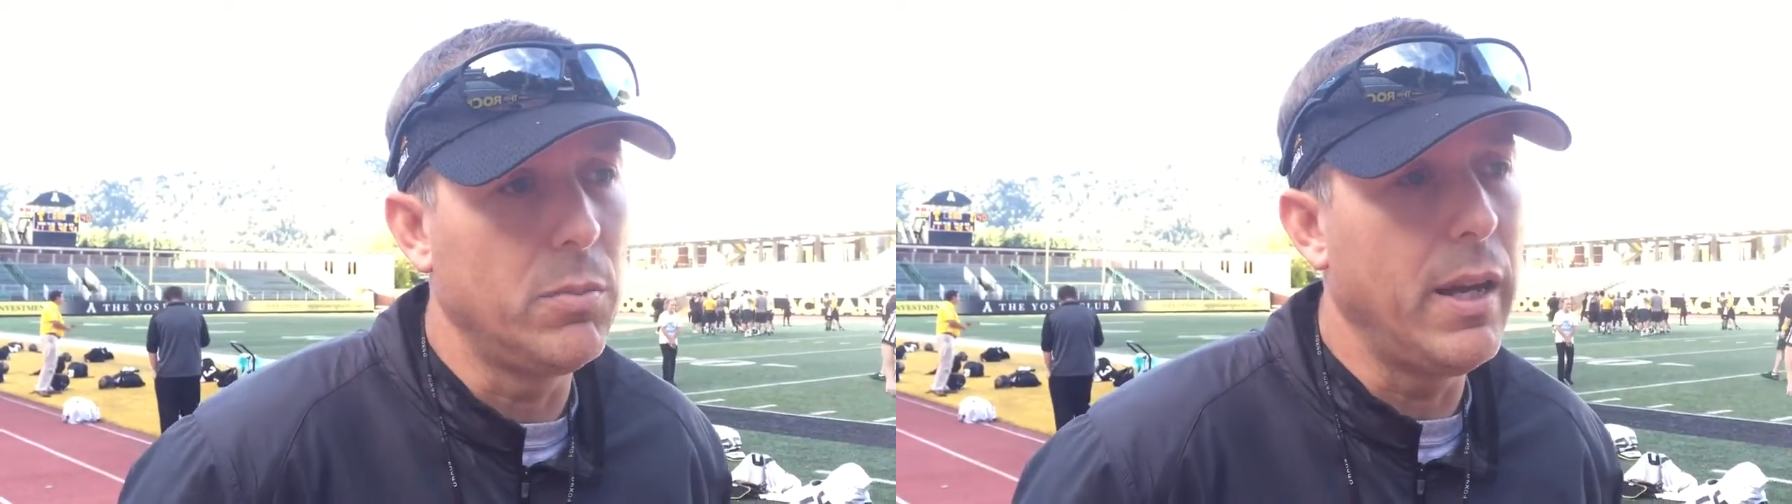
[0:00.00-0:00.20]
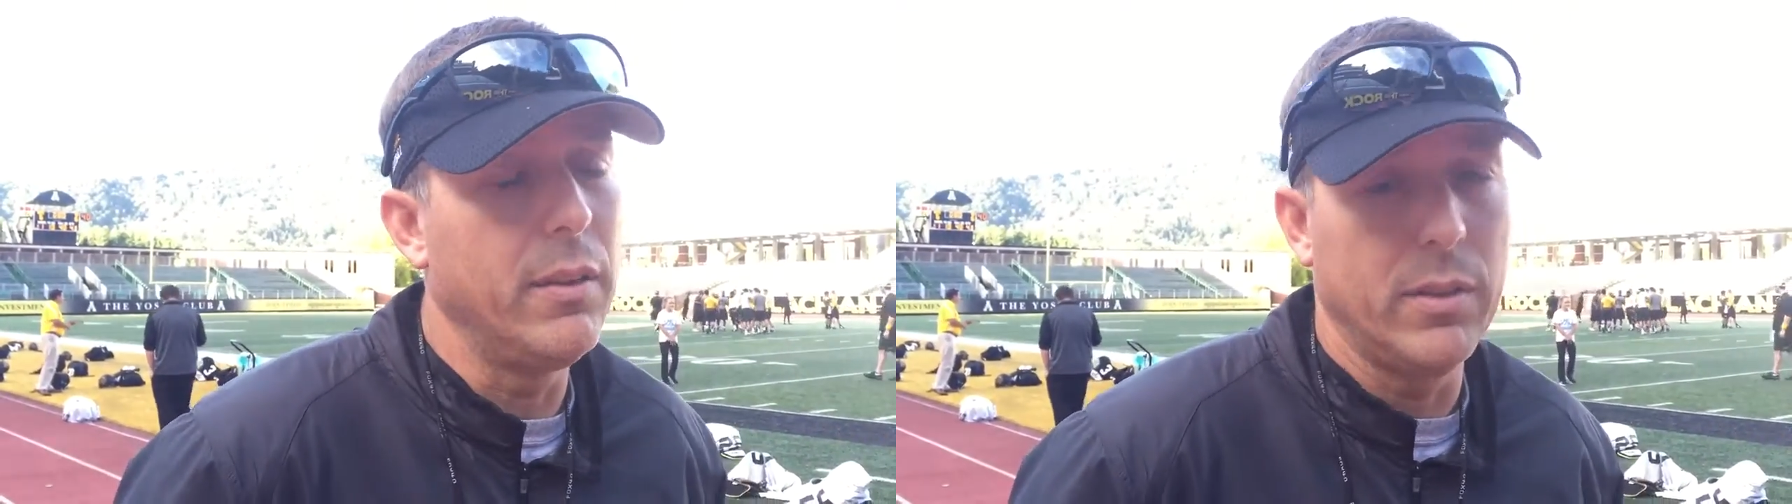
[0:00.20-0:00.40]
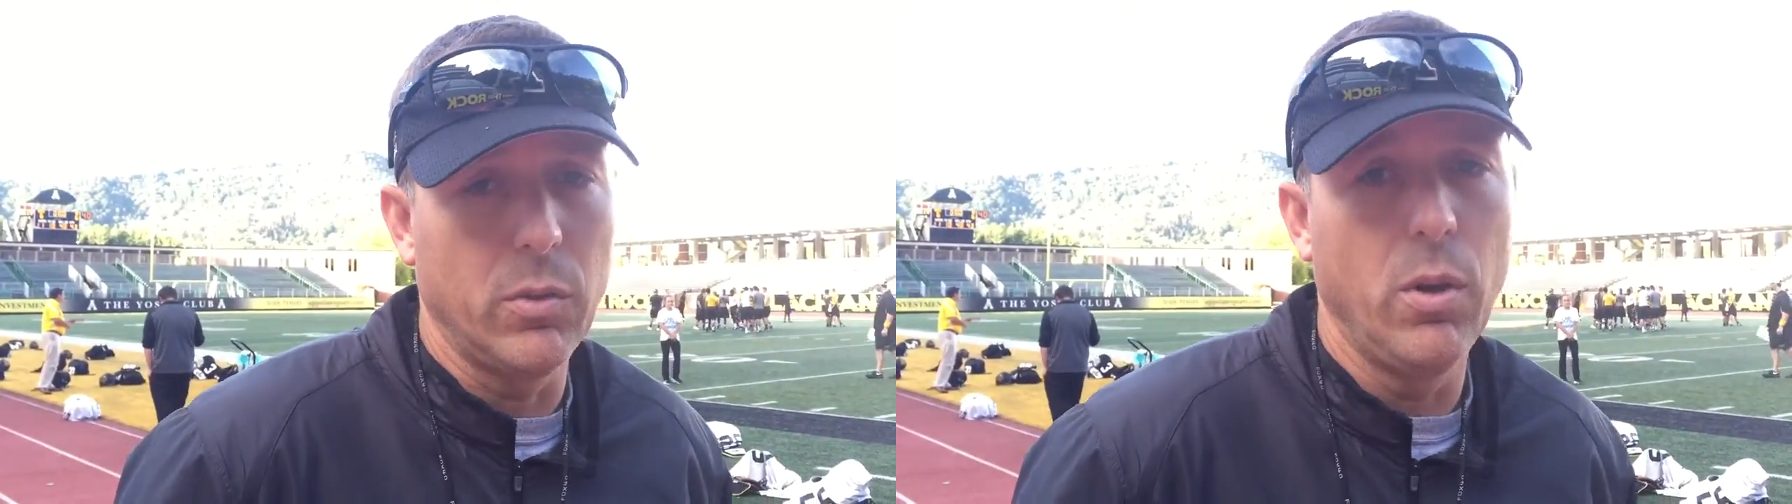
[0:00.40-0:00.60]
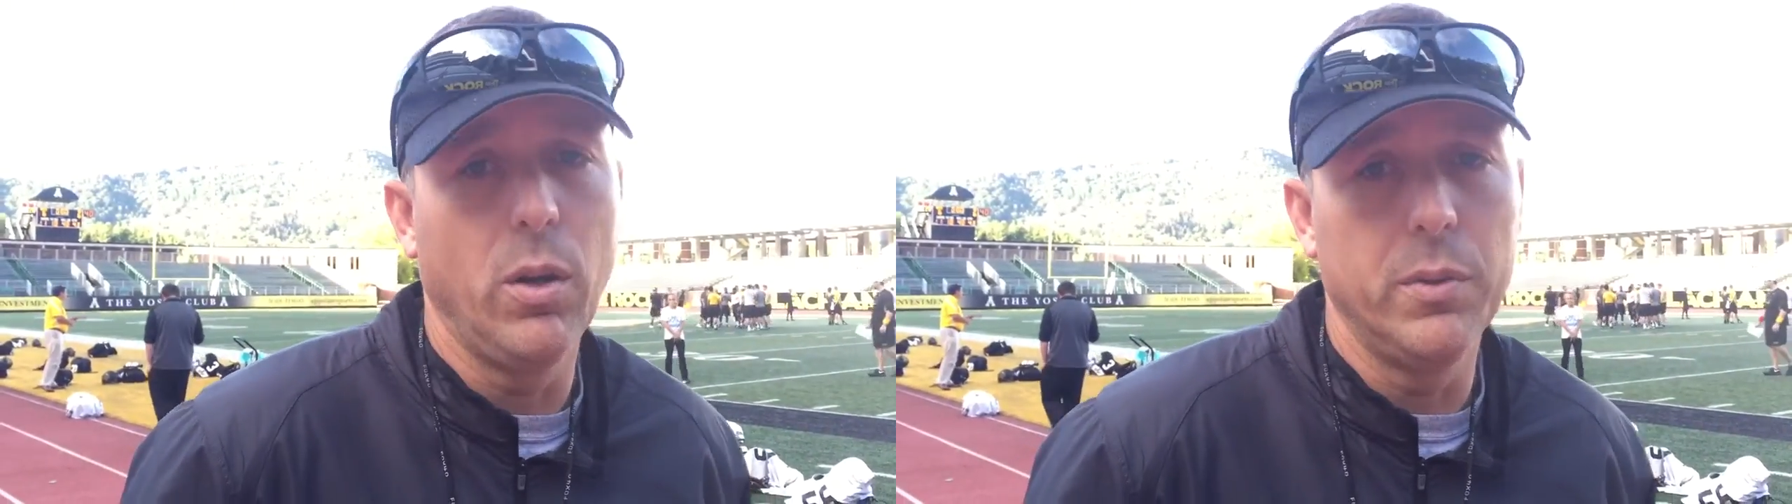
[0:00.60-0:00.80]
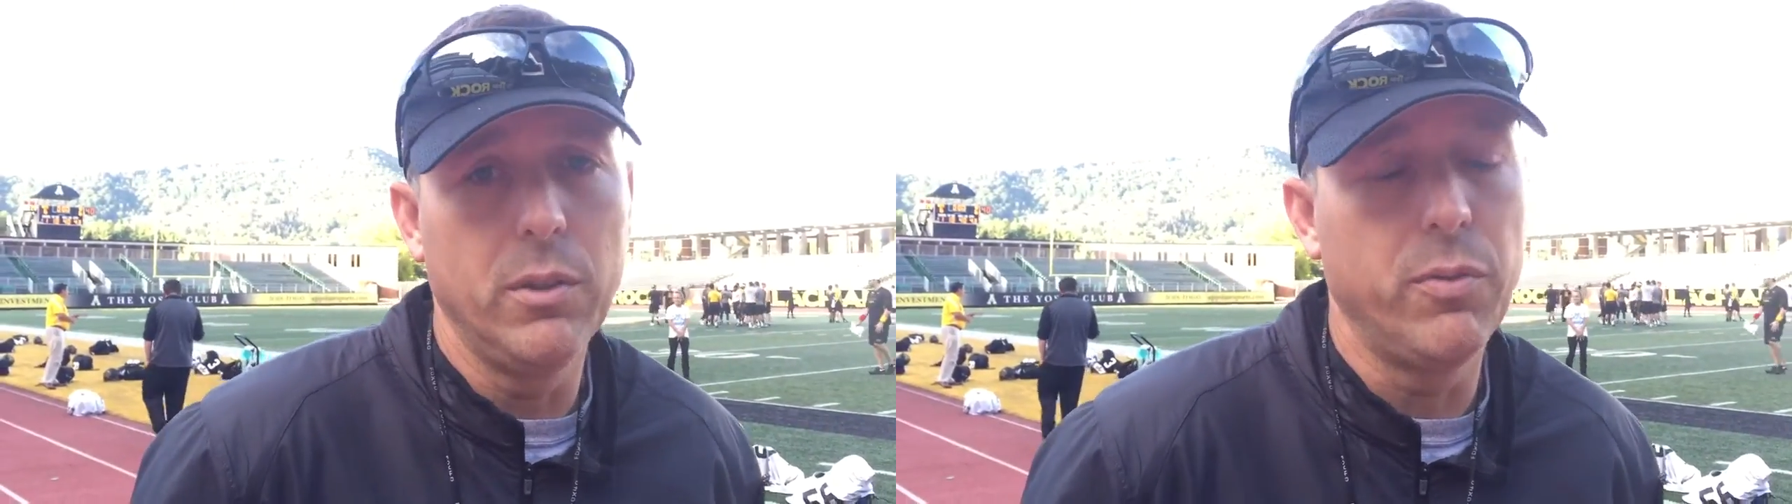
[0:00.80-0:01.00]
some guys that can run
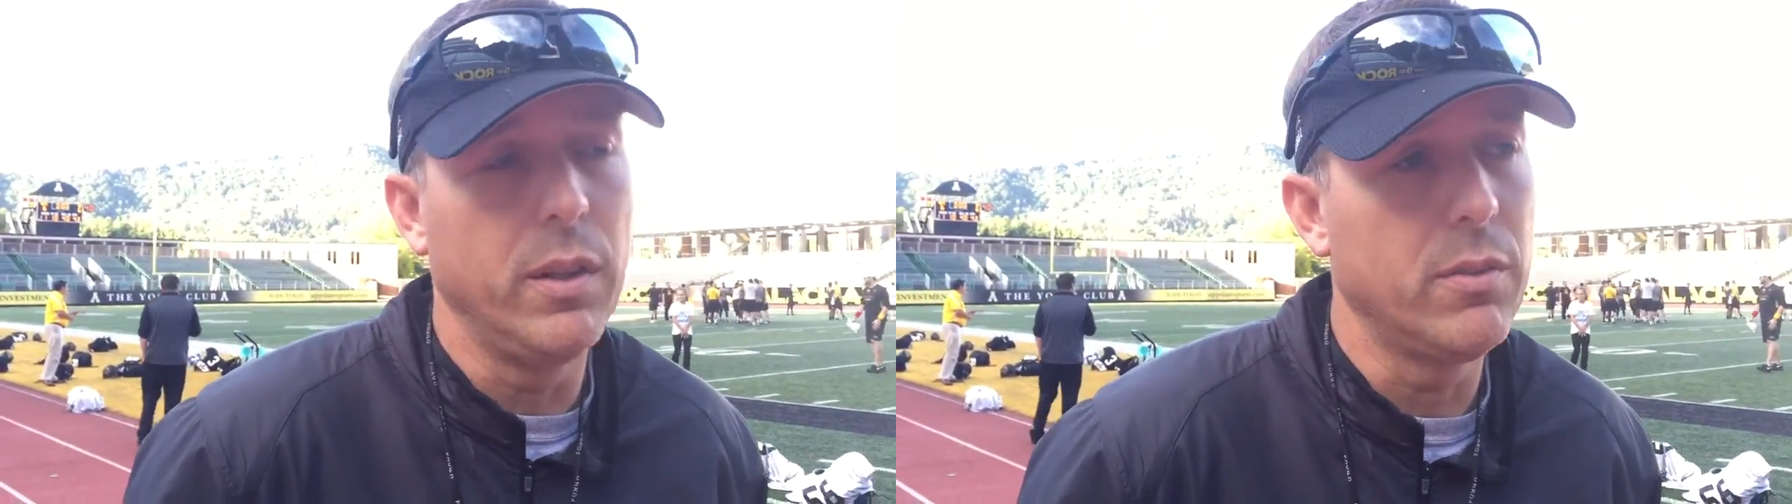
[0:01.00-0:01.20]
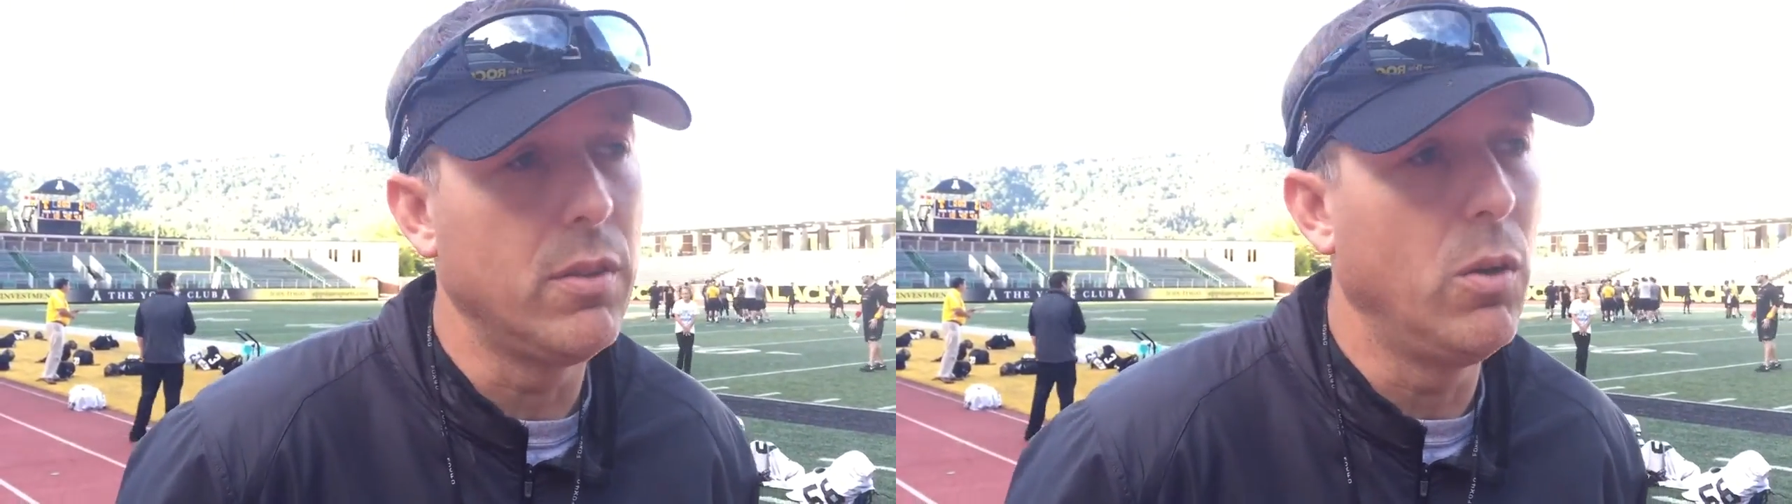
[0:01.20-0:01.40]
on defense.